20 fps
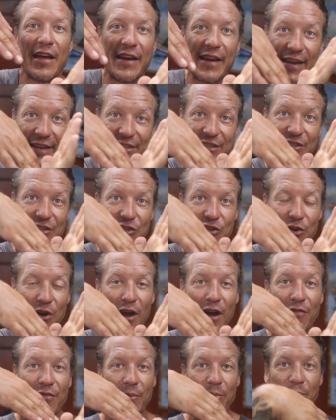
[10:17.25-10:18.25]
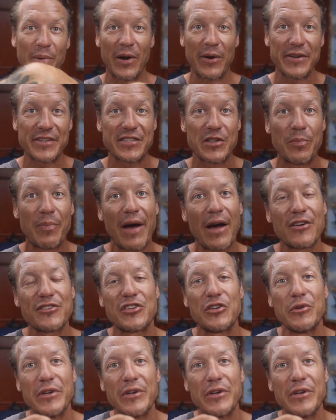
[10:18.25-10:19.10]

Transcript: and hits the trough and buries the bows,